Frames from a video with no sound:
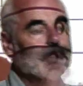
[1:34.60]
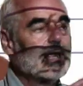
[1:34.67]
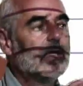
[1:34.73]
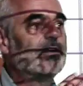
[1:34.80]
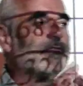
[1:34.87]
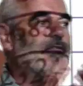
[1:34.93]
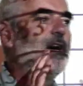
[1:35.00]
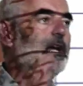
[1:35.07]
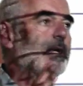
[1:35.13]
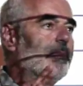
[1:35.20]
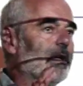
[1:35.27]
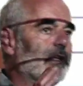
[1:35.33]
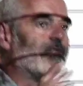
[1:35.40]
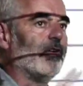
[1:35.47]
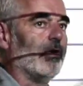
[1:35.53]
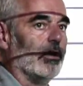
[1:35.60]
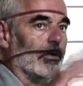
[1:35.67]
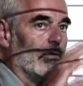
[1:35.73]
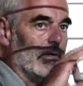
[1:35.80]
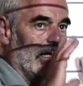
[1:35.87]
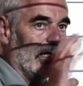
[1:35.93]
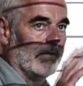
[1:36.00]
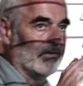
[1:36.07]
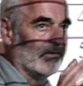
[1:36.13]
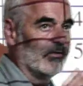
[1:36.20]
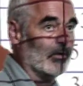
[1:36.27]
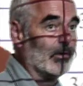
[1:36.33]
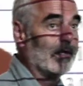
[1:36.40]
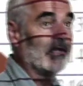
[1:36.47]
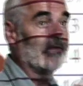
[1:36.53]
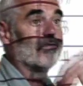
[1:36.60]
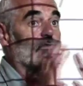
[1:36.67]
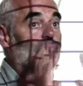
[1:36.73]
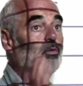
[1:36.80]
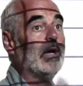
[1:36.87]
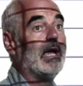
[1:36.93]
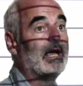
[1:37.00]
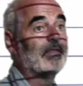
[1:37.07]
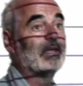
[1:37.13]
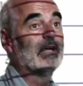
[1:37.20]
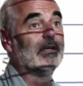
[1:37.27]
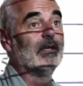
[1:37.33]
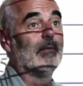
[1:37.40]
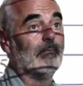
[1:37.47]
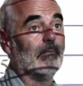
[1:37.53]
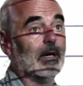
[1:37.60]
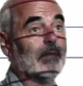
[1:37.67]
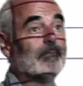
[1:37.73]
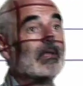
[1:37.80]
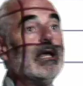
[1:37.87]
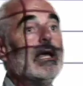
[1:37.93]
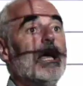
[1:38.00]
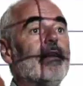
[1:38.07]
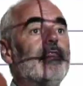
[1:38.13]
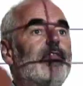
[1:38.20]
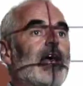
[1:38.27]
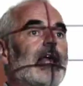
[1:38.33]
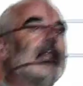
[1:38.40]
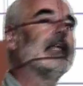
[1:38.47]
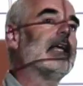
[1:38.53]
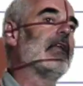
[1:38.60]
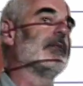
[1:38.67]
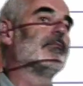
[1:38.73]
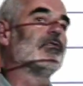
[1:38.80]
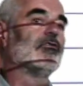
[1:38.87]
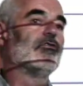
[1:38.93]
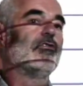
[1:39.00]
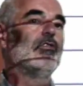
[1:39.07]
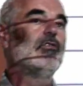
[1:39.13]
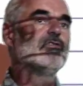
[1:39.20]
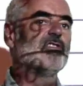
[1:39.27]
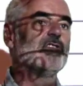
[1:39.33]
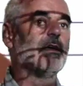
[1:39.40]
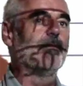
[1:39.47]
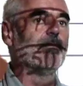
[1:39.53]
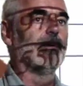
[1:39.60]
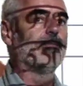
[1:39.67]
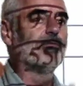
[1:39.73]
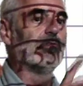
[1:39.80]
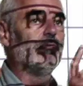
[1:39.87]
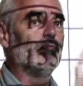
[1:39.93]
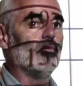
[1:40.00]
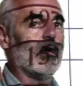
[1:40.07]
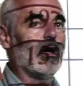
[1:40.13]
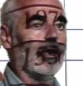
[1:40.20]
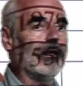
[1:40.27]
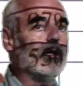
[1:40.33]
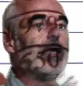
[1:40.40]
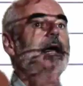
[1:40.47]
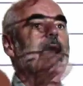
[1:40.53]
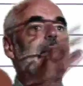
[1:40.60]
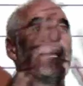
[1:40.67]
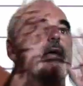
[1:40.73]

divide it by 2, n over 2, and then square that number. And then get them to choose a number between 1 and